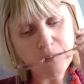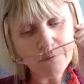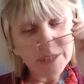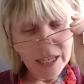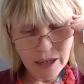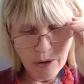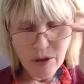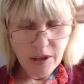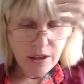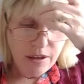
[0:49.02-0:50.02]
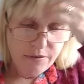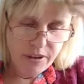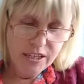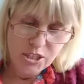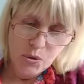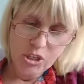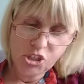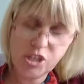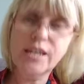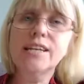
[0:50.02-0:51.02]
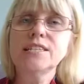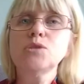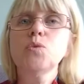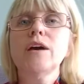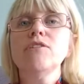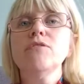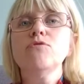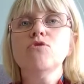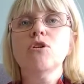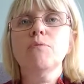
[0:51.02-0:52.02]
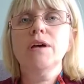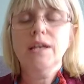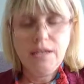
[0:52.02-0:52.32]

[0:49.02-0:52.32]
So first question is, where are you from?